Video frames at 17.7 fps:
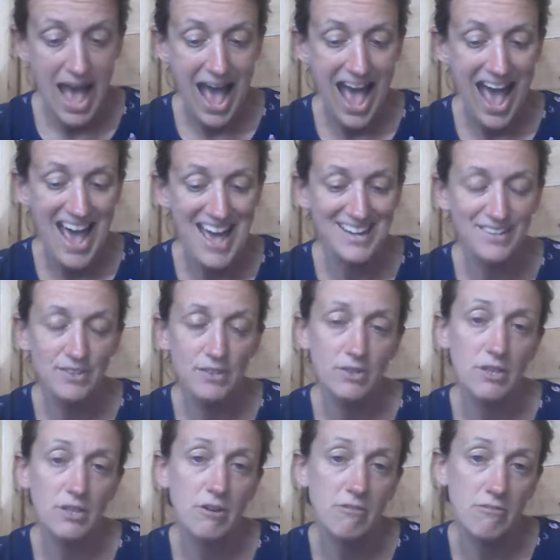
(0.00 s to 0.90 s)
and
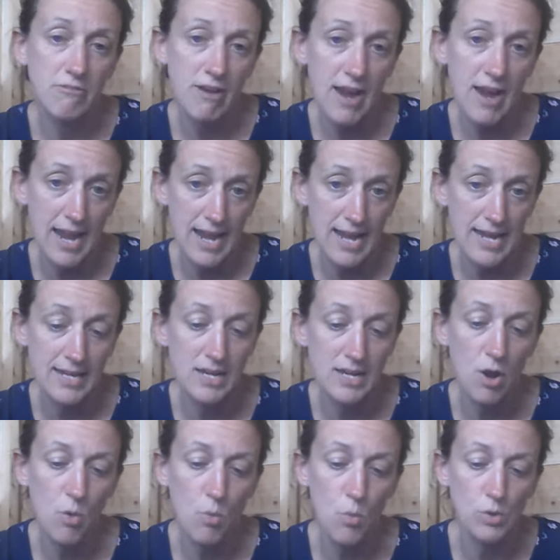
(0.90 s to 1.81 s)
the
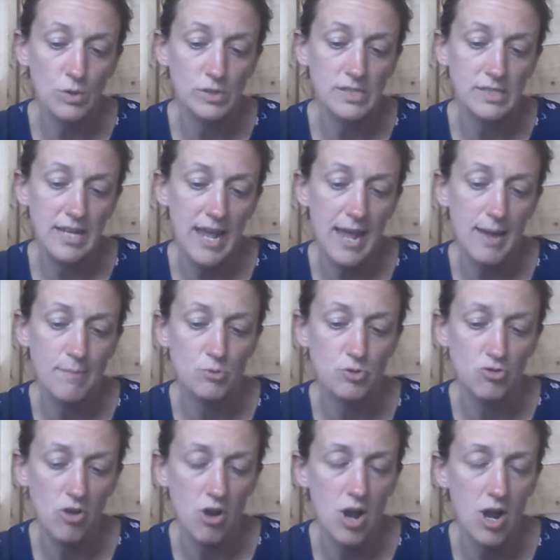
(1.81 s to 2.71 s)
grain was kept
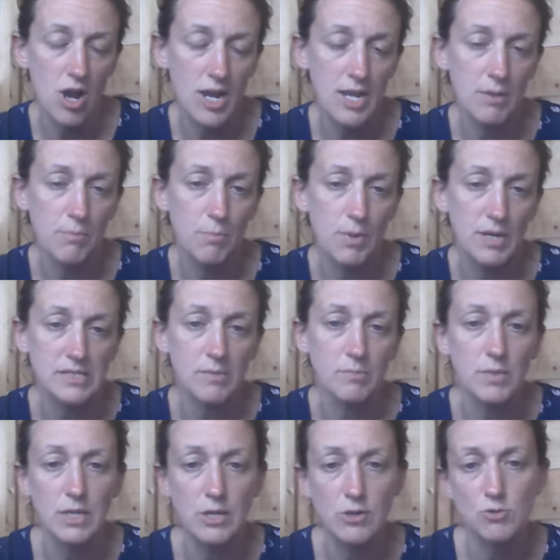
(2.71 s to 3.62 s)
dry by
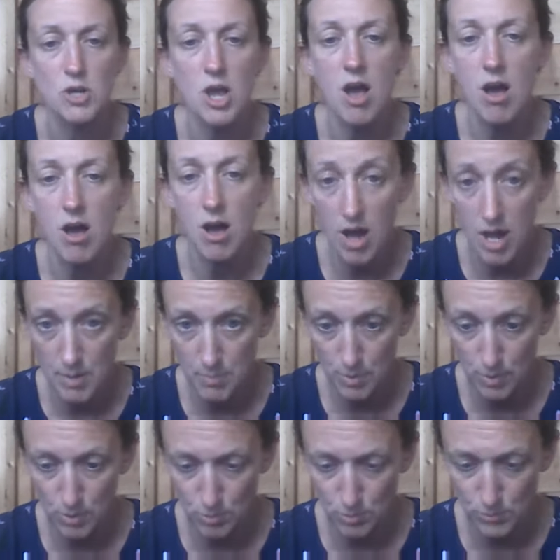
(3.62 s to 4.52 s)
something called a
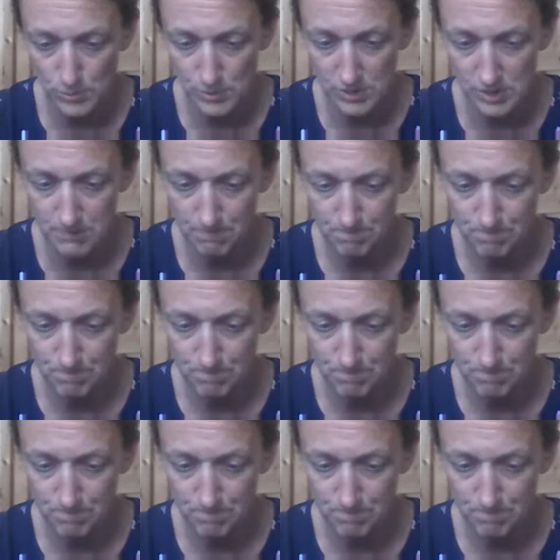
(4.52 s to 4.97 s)
hypocaust.